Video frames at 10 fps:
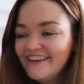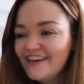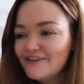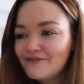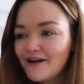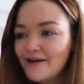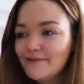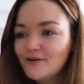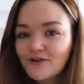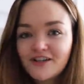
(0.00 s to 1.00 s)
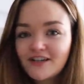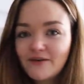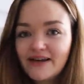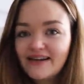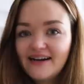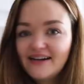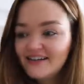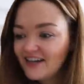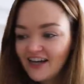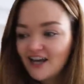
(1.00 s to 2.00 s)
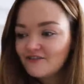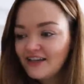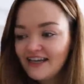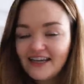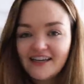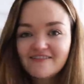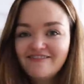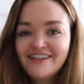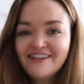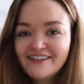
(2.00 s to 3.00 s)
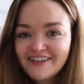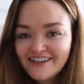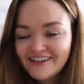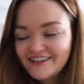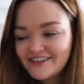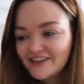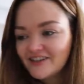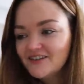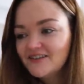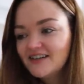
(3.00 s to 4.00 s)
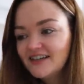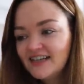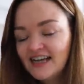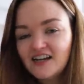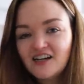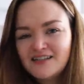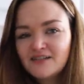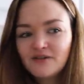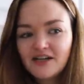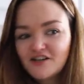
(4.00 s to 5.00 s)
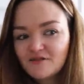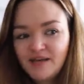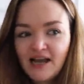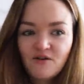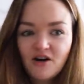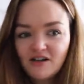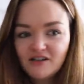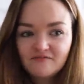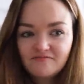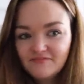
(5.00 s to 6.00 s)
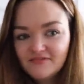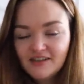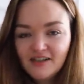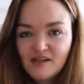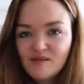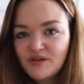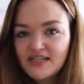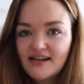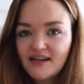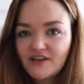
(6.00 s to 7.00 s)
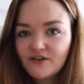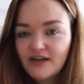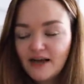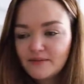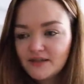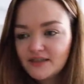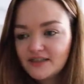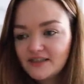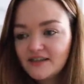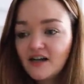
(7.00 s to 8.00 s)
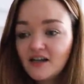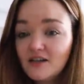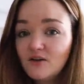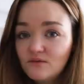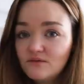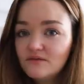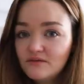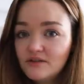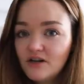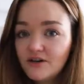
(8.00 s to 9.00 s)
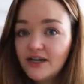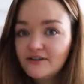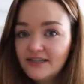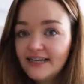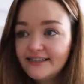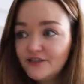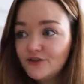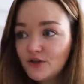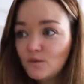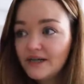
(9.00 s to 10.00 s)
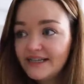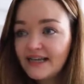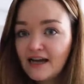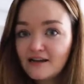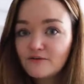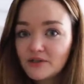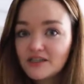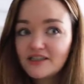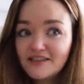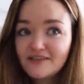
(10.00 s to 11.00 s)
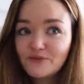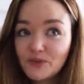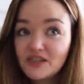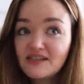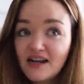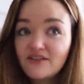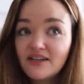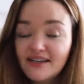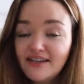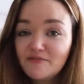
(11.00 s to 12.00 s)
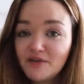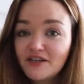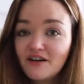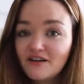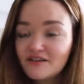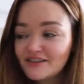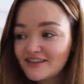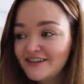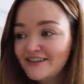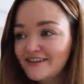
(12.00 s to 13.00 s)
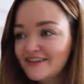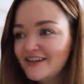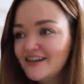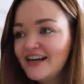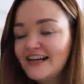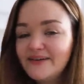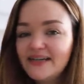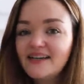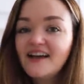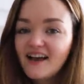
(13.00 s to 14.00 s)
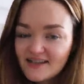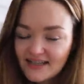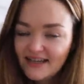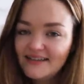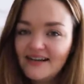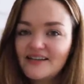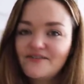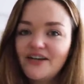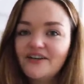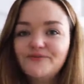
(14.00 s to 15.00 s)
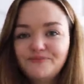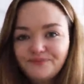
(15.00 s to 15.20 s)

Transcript: If I'm under the weather, I can't fake it. So yeah, I didn't want to just plow on and pretend like nothing happened. Although going out and getting another white cat was definitely in my thoughts. Anyway, I'll see you in the next video.